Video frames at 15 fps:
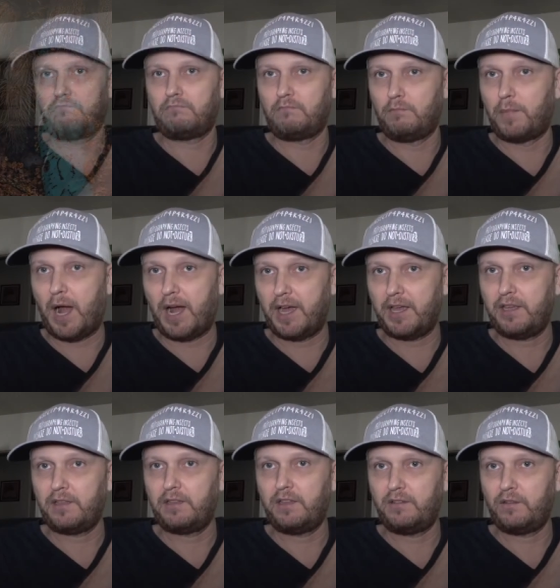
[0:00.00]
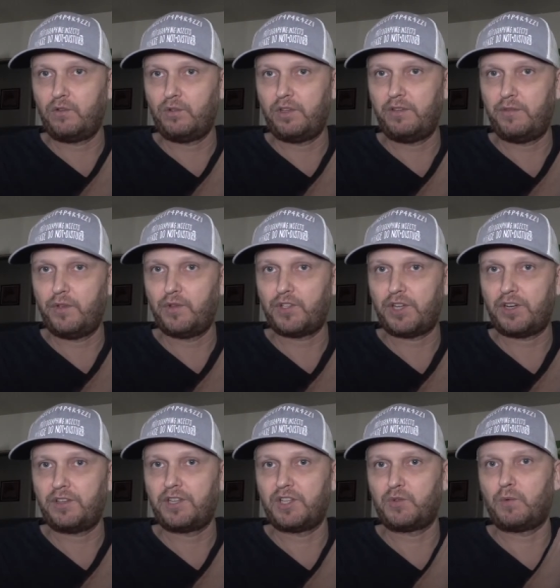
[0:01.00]
buy the good
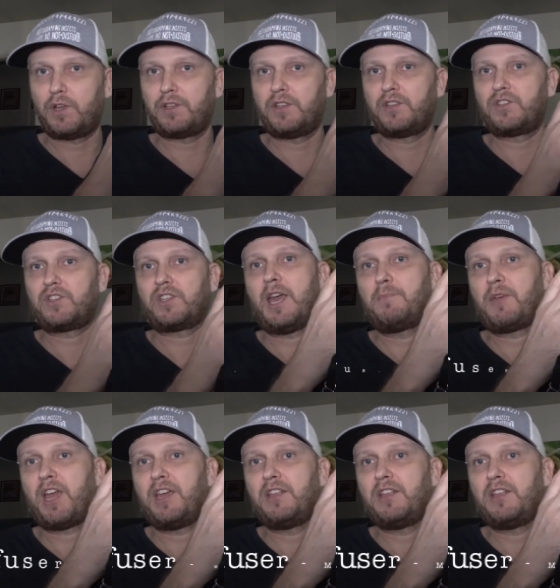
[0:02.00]
diffuser. This one is MK